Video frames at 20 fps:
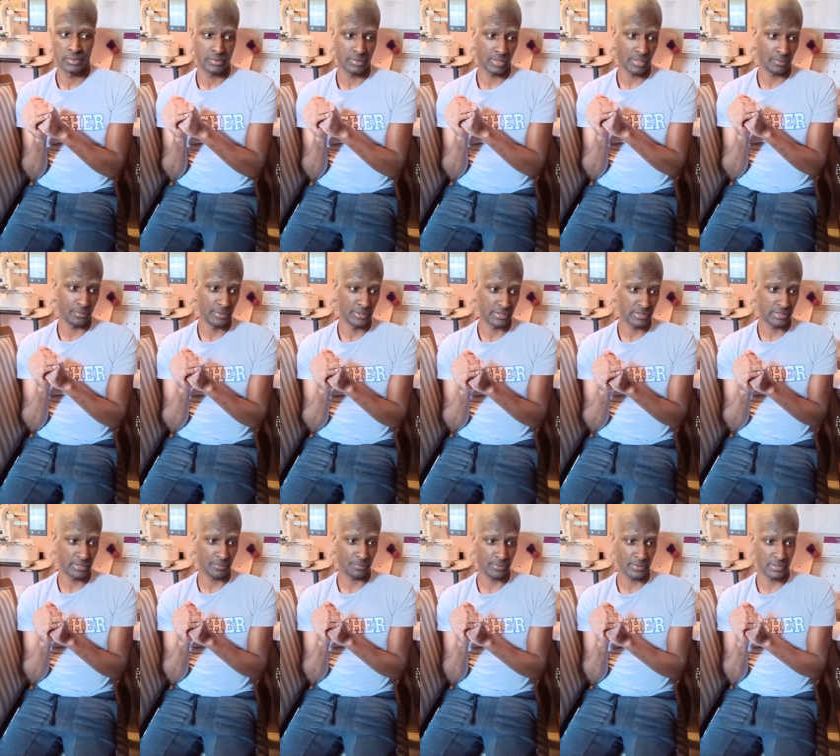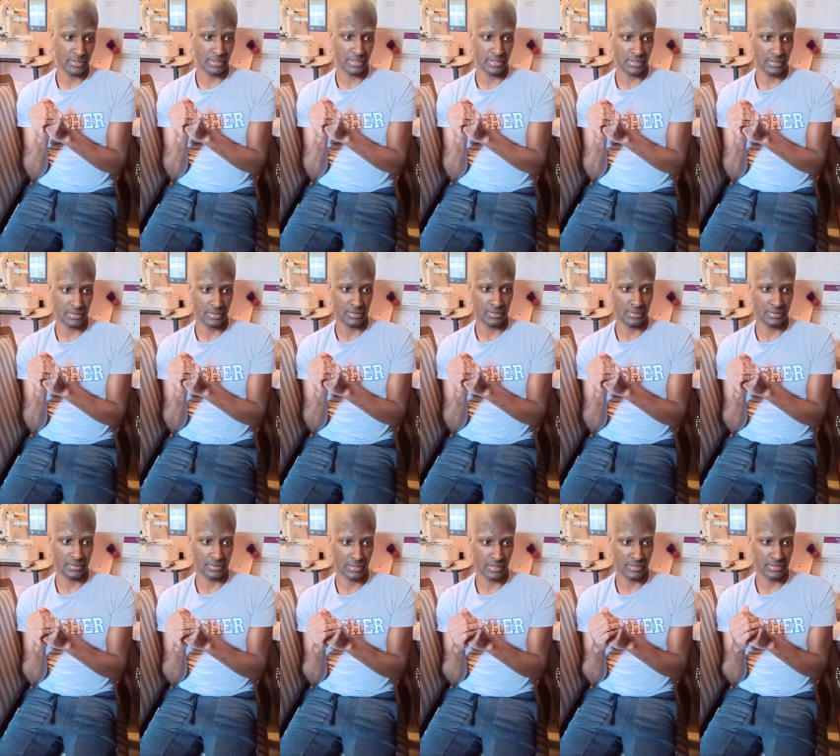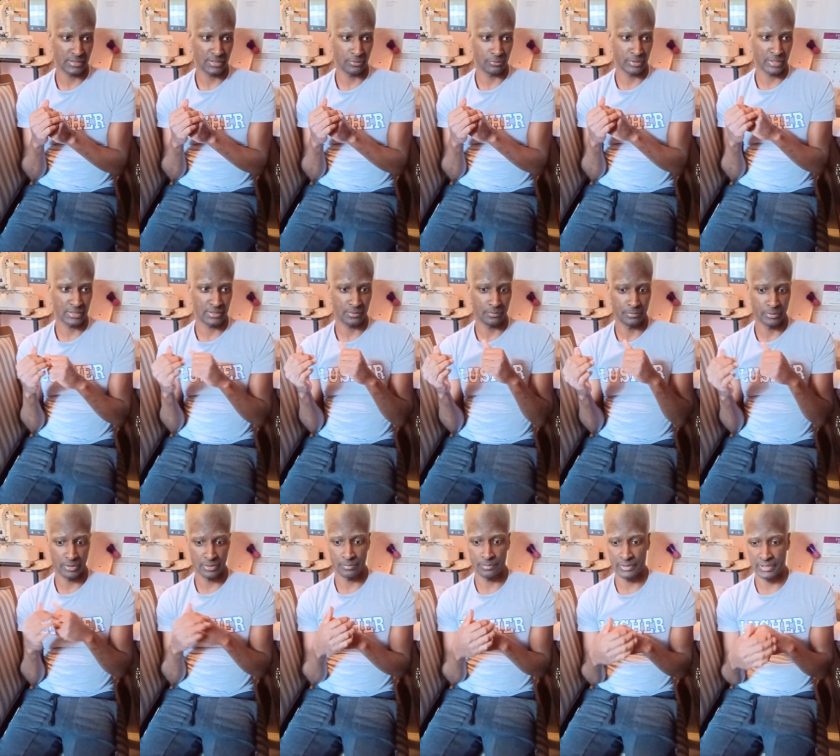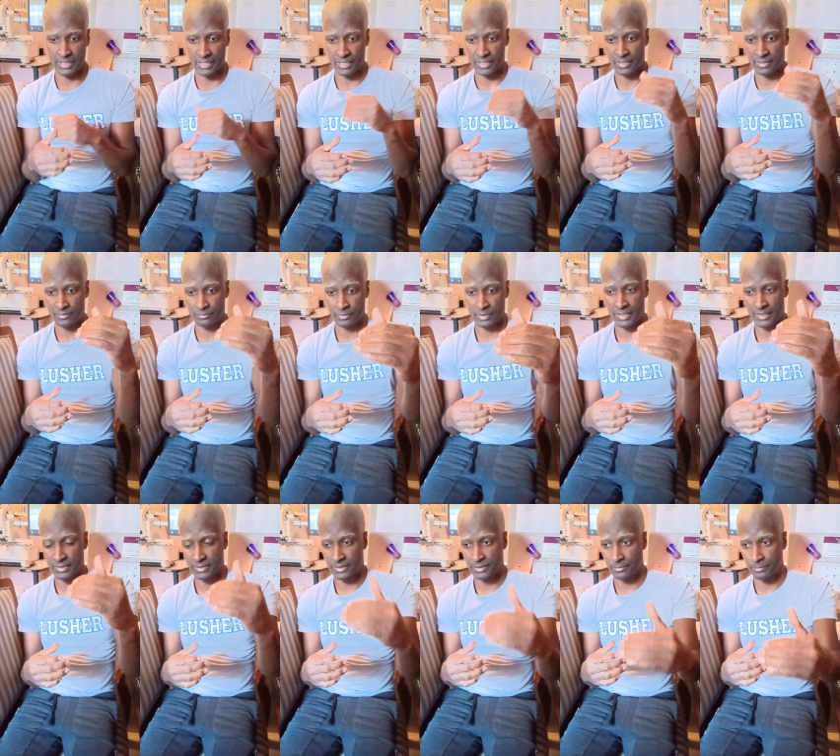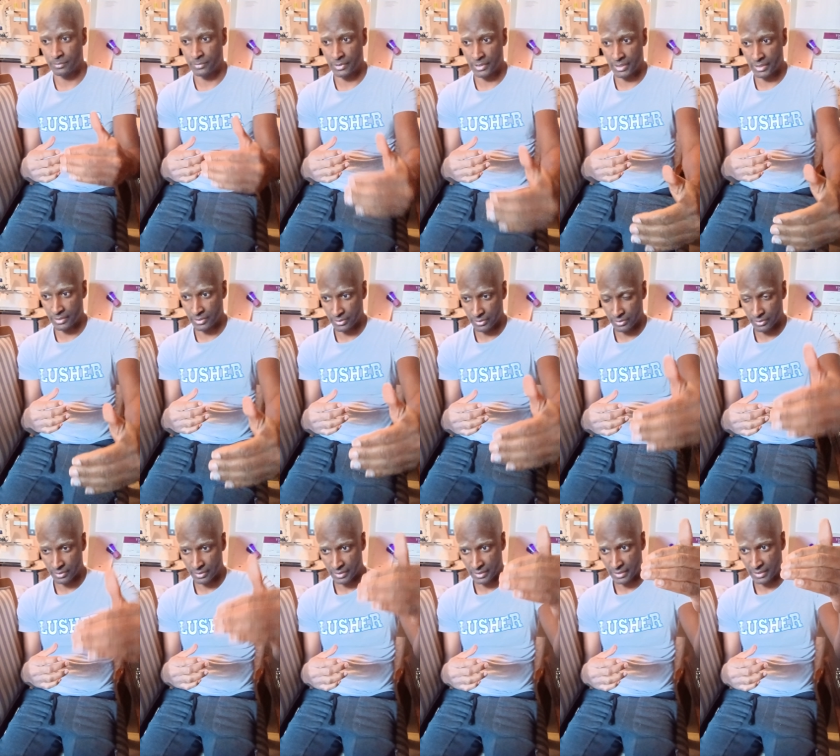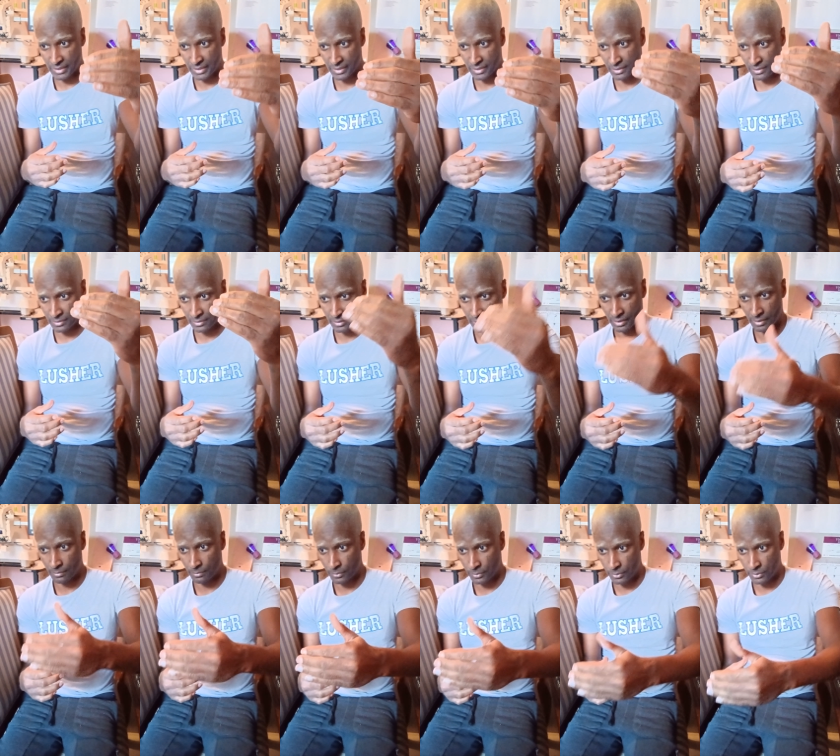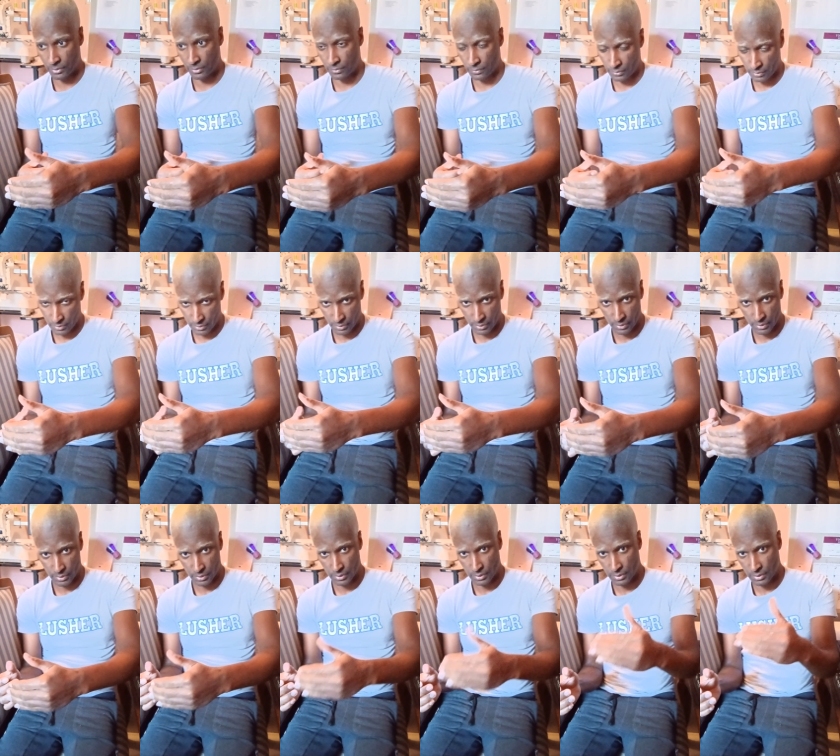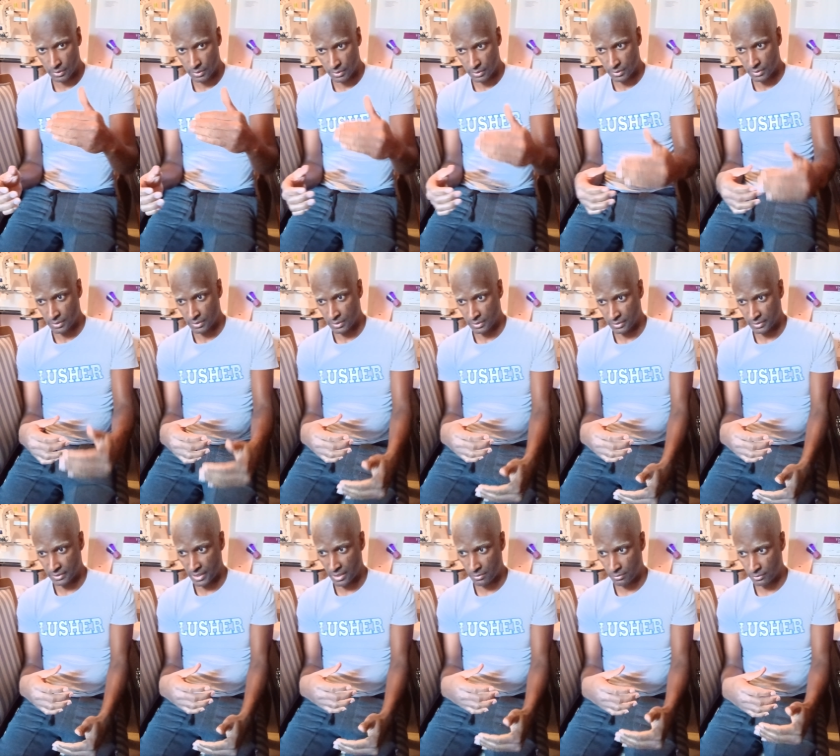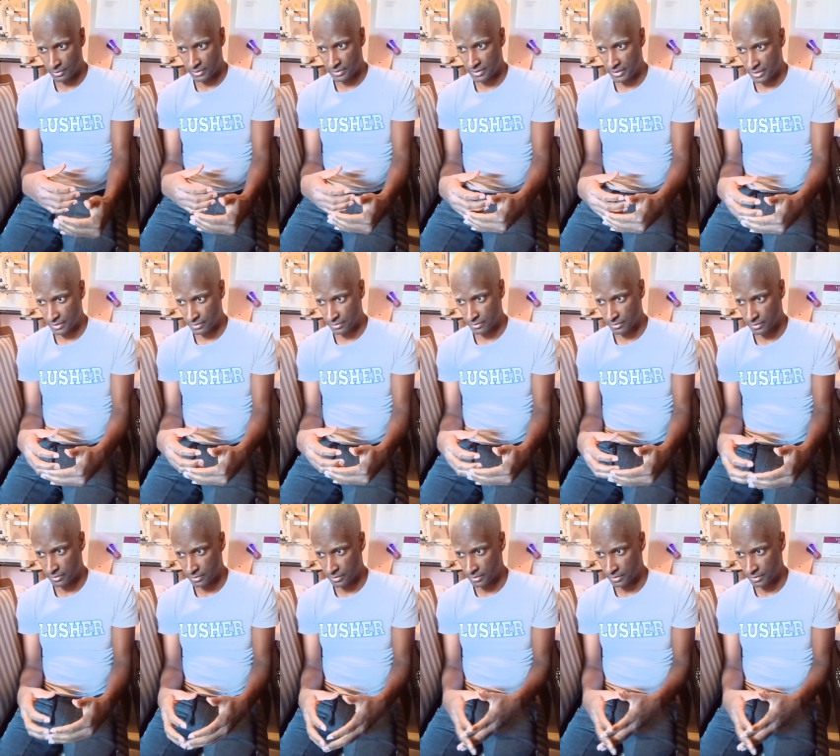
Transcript: So I've been sipping that. I say rice and butter, but yeah, I ate rice and butter and gumbo. That was dinner.